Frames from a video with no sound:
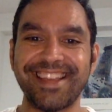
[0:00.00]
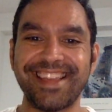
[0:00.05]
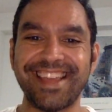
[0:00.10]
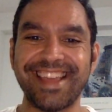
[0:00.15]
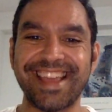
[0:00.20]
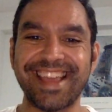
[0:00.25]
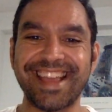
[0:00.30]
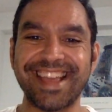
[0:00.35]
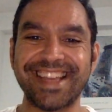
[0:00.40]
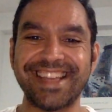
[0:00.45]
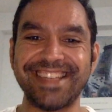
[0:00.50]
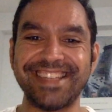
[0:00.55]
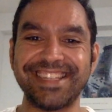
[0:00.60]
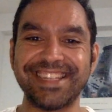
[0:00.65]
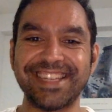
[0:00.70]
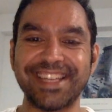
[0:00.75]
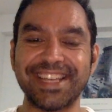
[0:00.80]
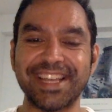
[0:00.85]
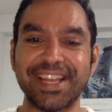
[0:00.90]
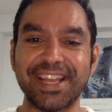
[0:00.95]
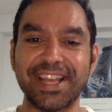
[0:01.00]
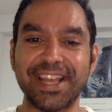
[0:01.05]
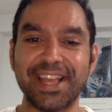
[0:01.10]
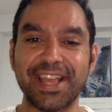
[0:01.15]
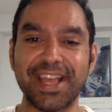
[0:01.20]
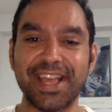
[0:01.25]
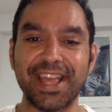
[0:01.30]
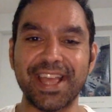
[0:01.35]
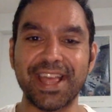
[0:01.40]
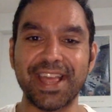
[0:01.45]
and
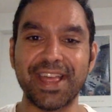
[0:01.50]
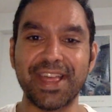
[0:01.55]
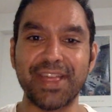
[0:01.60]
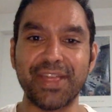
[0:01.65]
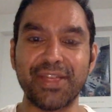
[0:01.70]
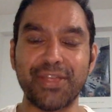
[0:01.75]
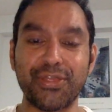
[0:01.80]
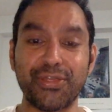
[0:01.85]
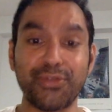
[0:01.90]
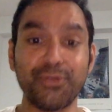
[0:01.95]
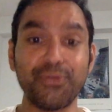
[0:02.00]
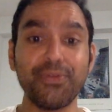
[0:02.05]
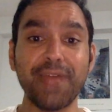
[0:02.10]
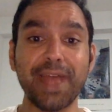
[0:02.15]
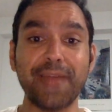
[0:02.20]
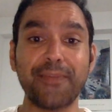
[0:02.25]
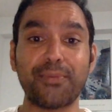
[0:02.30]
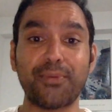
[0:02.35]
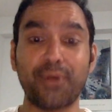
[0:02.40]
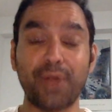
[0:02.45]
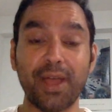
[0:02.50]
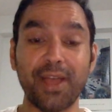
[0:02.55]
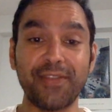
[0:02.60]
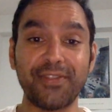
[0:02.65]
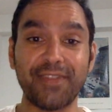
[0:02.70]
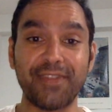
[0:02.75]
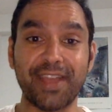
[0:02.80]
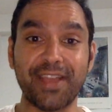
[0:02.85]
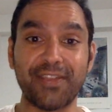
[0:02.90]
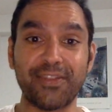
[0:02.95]
through that
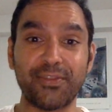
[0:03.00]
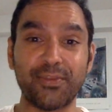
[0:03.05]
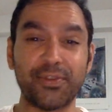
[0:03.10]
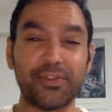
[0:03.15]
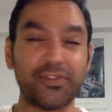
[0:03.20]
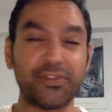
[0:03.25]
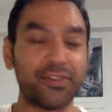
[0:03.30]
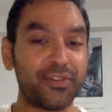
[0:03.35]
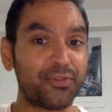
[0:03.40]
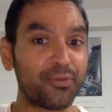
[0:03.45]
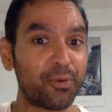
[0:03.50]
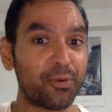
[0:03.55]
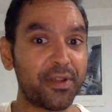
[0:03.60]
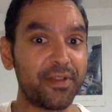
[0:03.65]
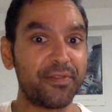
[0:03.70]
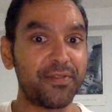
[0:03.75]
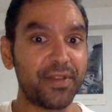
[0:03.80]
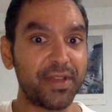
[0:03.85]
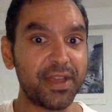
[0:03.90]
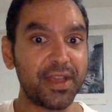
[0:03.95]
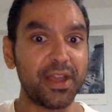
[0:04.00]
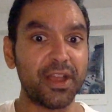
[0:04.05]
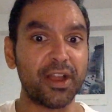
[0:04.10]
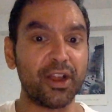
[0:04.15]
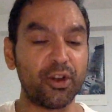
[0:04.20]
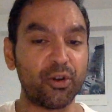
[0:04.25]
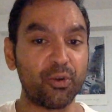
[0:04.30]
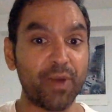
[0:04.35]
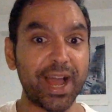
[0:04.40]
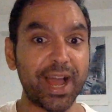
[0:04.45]
process, which is a sort of
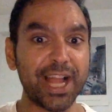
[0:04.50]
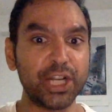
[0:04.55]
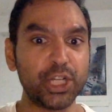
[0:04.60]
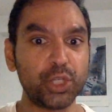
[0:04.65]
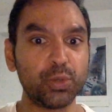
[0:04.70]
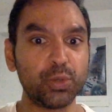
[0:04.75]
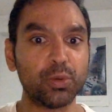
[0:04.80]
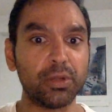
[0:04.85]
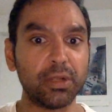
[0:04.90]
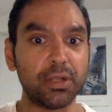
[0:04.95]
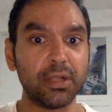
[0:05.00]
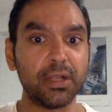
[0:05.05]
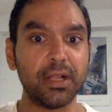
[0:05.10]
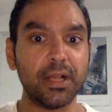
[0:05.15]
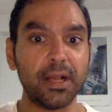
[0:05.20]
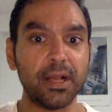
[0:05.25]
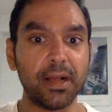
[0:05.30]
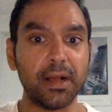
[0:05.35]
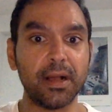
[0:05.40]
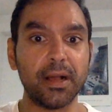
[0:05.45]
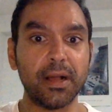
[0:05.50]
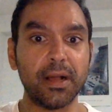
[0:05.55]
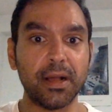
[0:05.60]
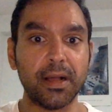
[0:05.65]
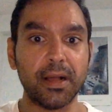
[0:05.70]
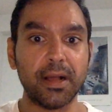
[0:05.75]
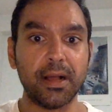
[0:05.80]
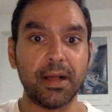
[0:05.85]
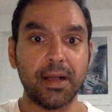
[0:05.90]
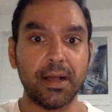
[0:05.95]
gradual
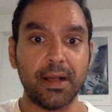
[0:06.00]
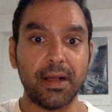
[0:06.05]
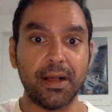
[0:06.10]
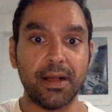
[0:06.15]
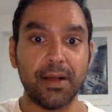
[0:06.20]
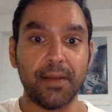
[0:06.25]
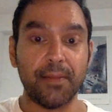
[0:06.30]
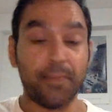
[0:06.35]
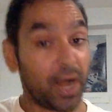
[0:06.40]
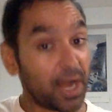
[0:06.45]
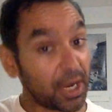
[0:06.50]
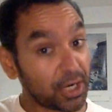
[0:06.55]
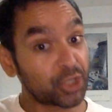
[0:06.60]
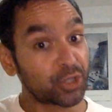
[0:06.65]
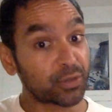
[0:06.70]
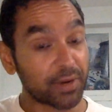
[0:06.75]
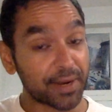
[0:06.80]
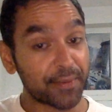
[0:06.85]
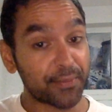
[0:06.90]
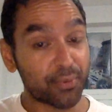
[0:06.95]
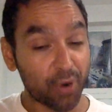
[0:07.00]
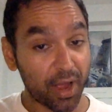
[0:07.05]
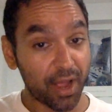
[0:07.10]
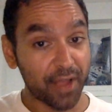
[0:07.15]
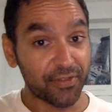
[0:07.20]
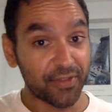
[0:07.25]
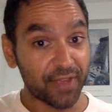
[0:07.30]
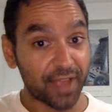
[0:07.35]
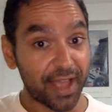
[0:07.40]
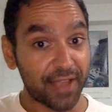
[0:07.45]
puncturing
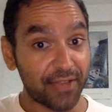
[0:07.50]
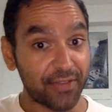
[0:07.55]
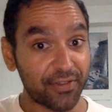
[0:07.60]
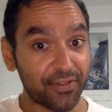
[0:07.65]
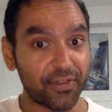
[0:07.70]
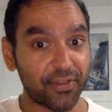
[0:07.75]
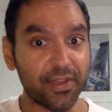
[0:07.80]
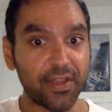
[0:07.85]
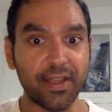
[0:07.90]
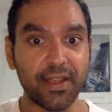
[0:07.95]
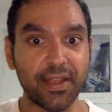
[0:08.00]
process,